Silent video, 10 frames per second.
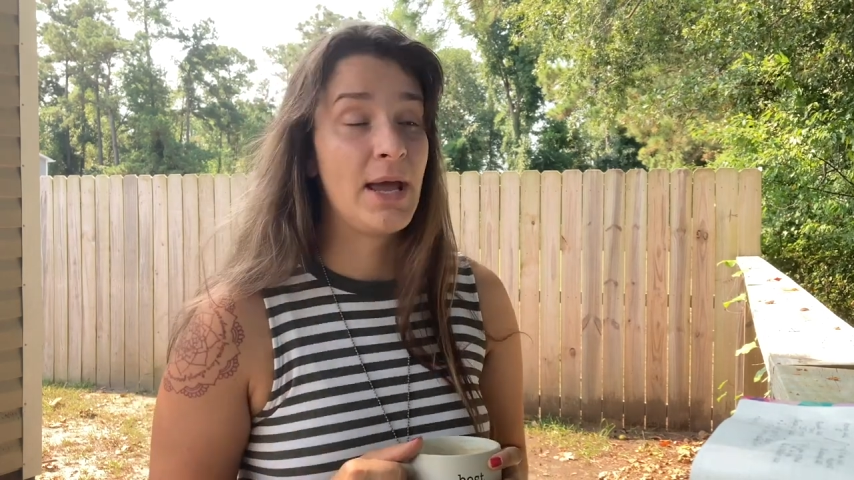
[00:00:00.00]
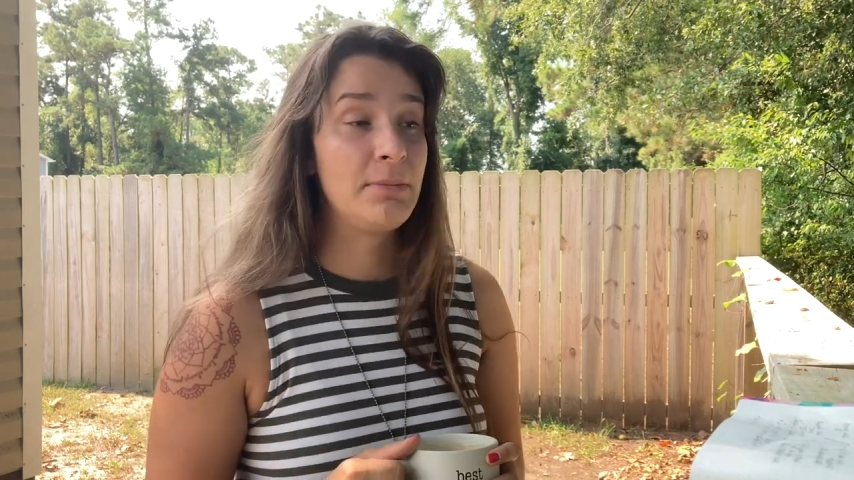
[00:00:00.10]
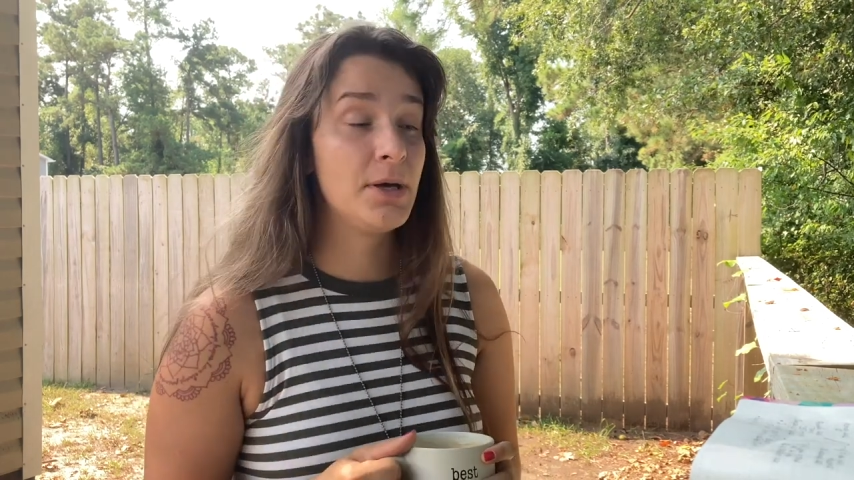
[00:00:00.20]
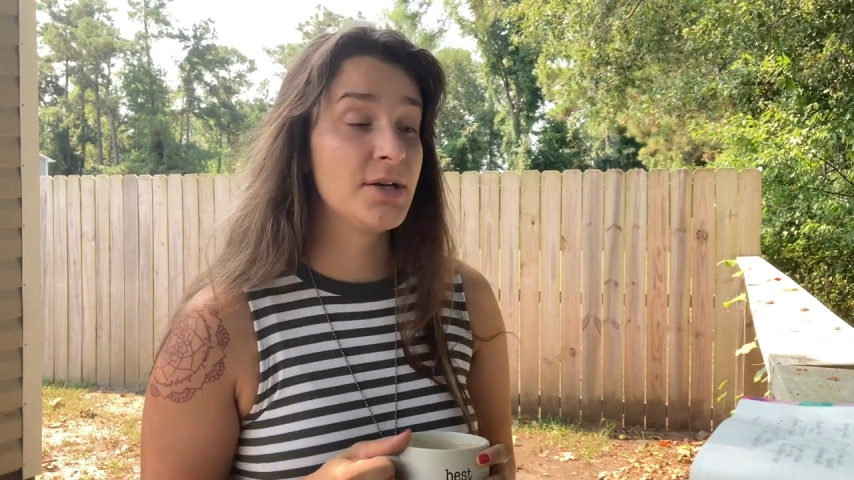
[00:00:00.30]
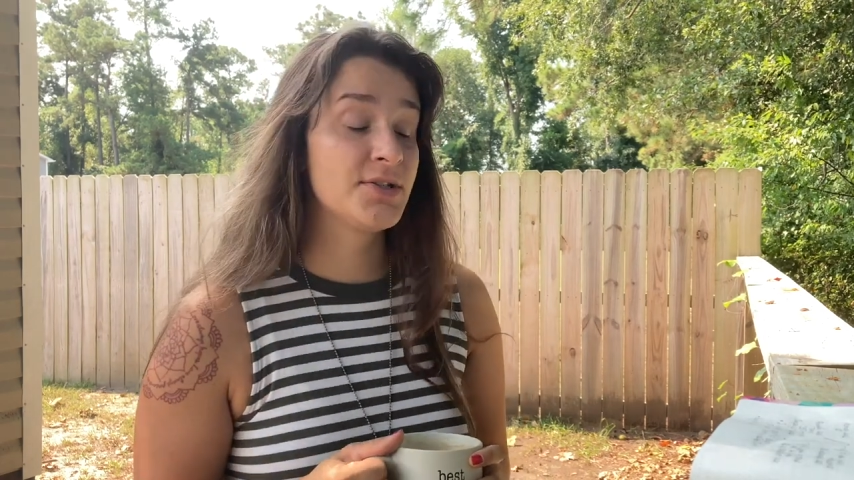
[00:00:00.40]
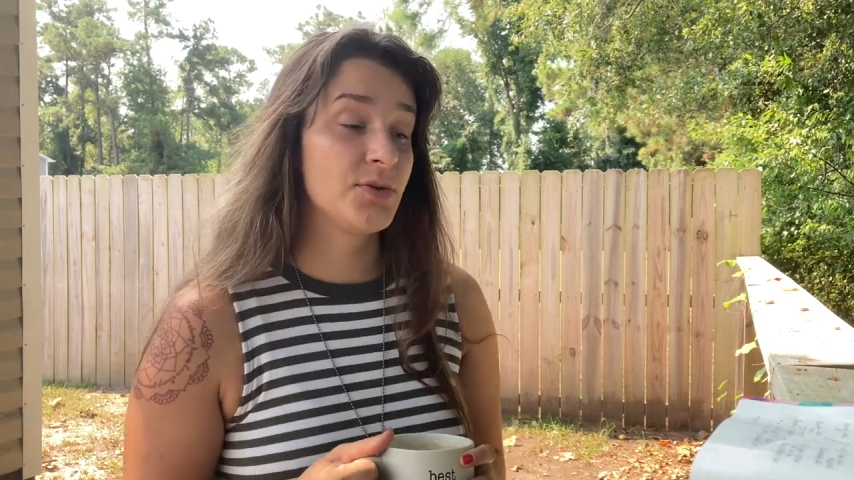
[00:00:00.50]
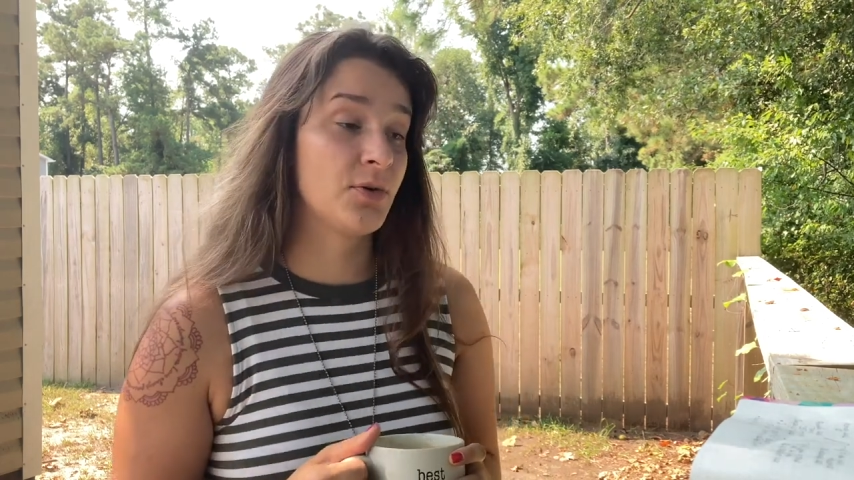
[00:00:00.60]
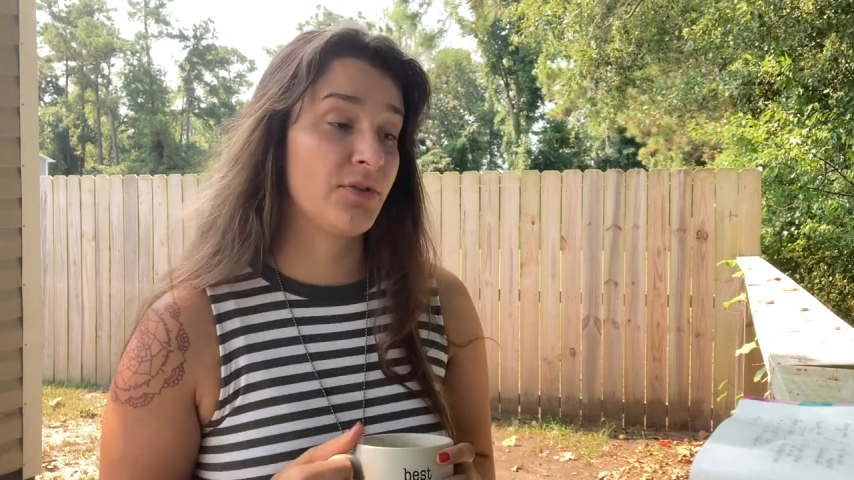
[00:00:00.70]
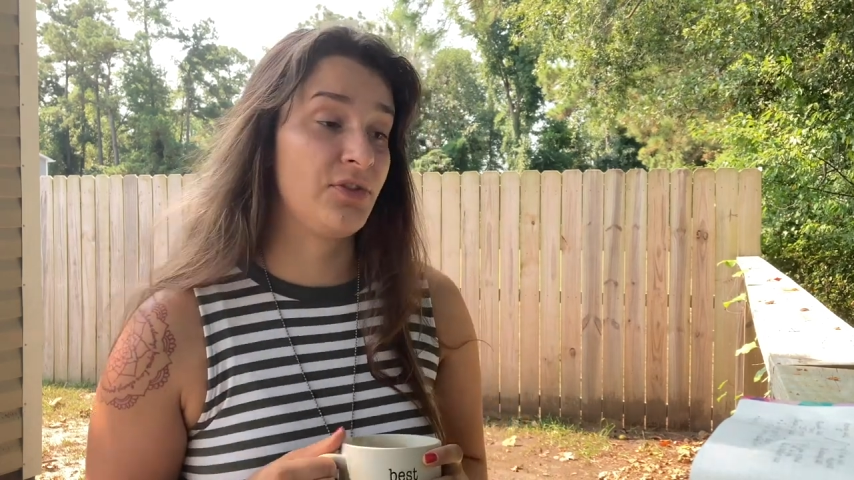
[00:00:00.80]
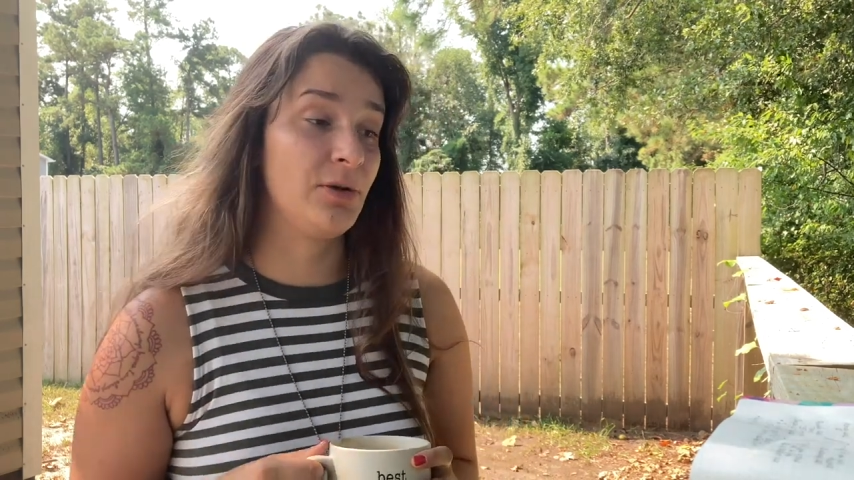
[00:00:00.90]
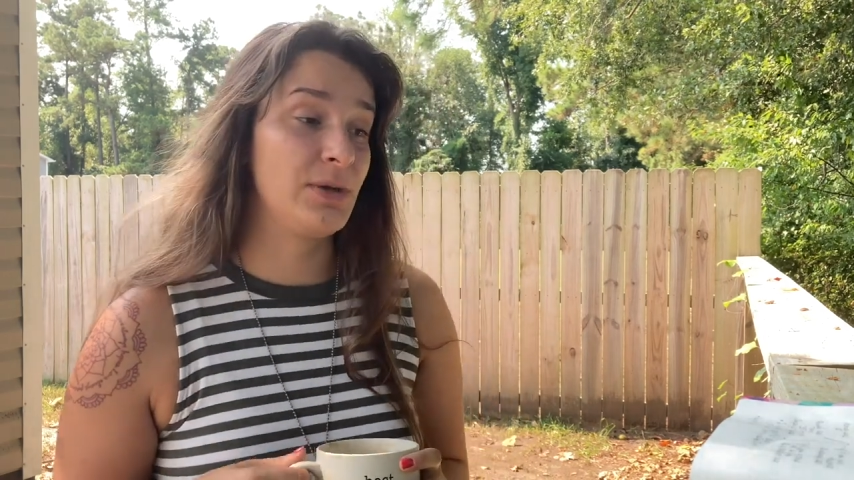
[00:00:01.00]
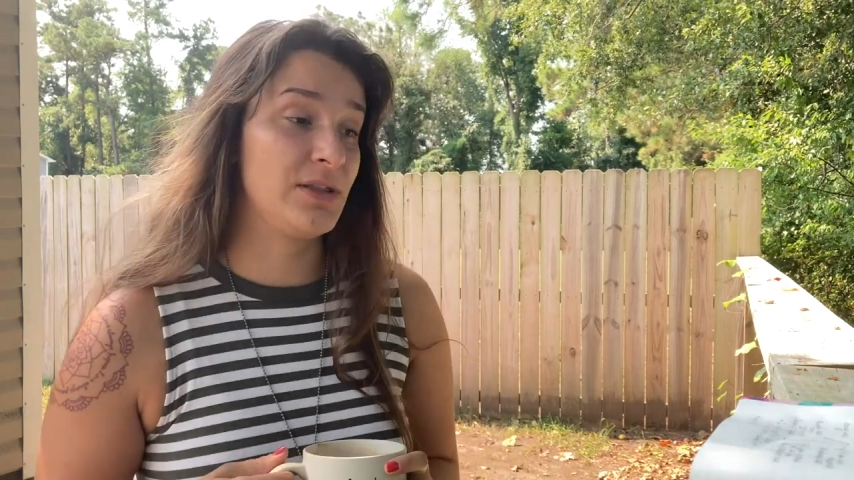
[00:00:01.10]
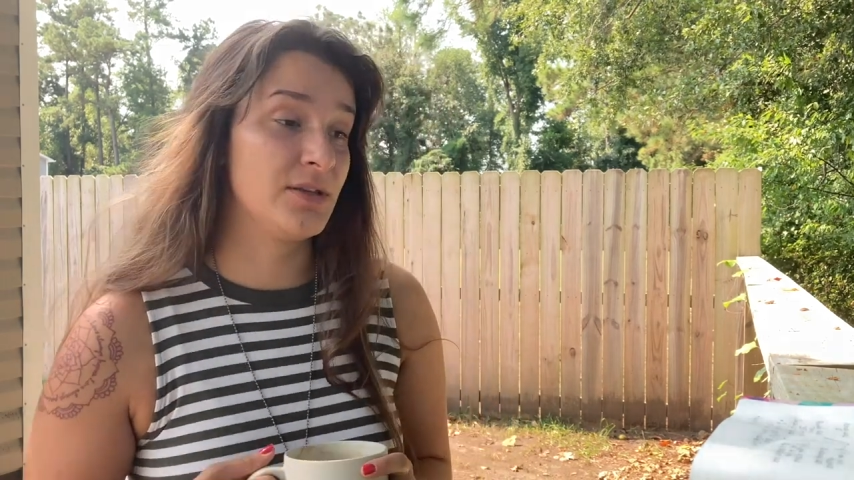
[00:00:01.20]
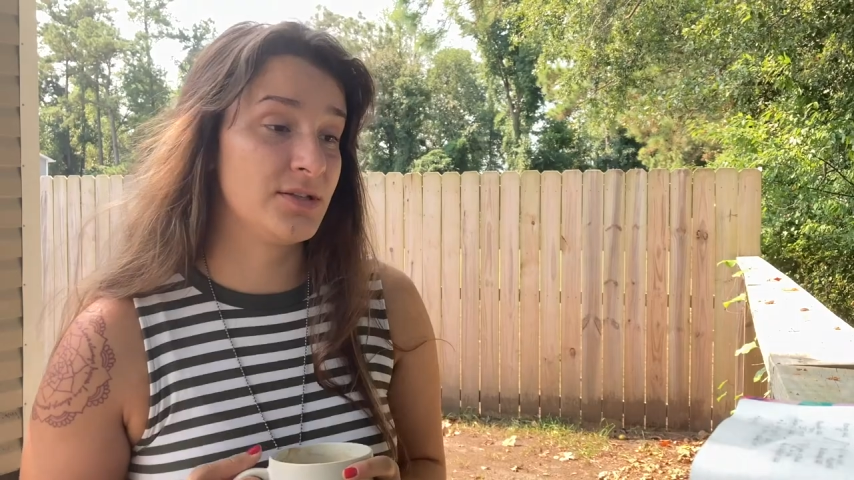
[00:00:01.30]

bad bugs or if they'll be the